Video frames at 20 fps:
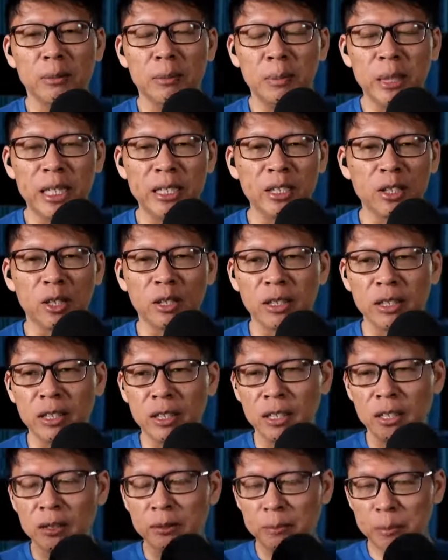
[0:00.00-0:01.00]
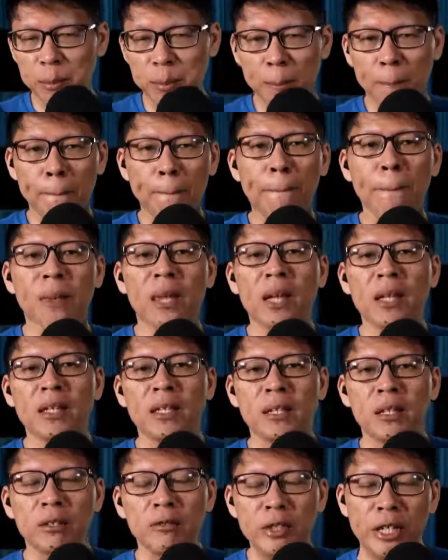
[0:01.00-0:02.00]
Based on the
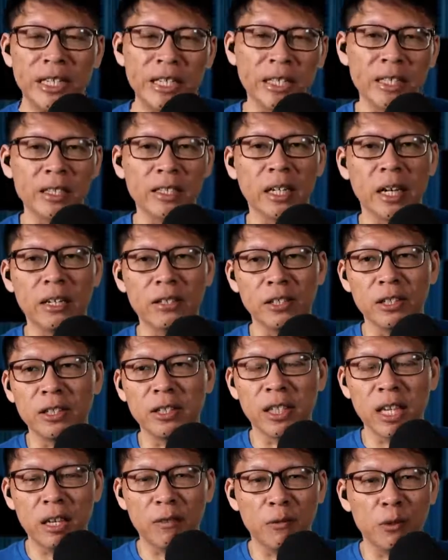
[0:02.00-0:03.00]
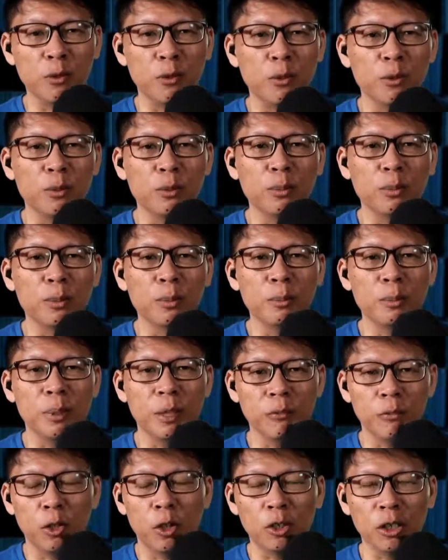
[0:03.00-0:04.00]
reasons I just gave you
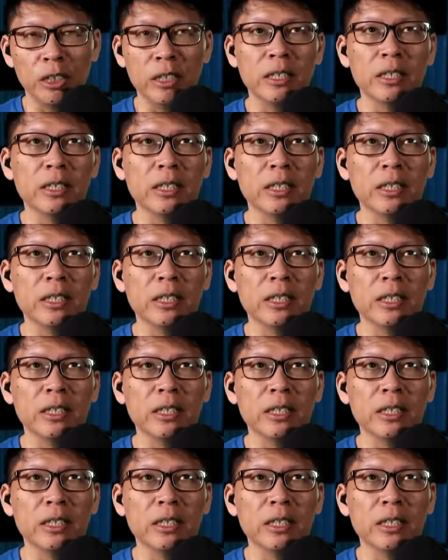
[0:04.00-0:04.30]
before this.